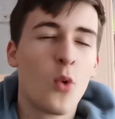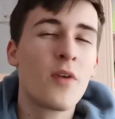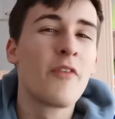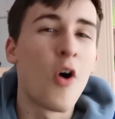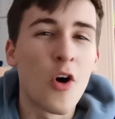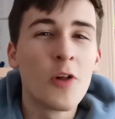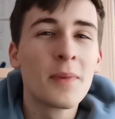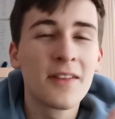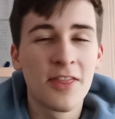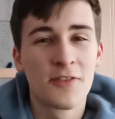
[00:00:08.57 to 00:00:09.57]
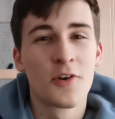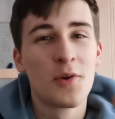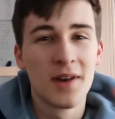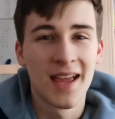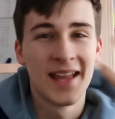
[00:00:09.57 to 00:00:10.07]
We've all been
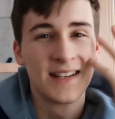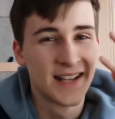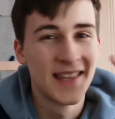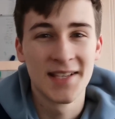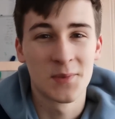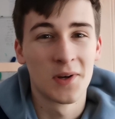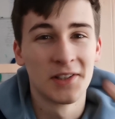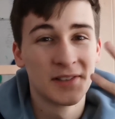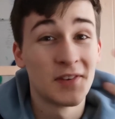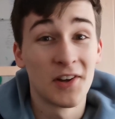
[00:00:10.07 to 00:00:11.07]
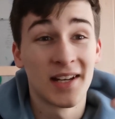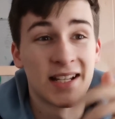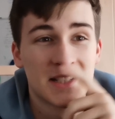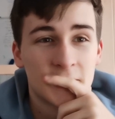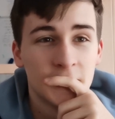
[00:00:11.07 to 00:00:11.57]
thrown into this world of
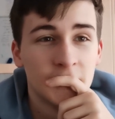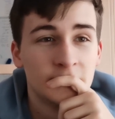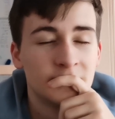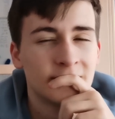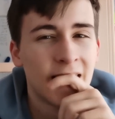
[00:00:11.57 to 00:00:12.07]
online school,